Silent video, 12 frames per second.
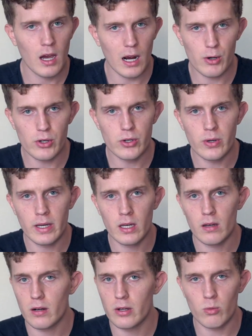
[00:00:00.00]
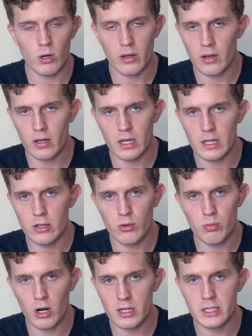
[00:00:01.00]
How are you doing? Are you working on any new
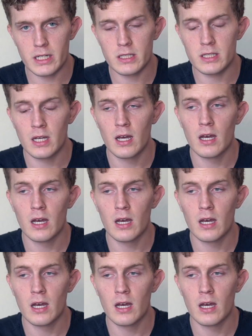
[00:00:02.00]
projects?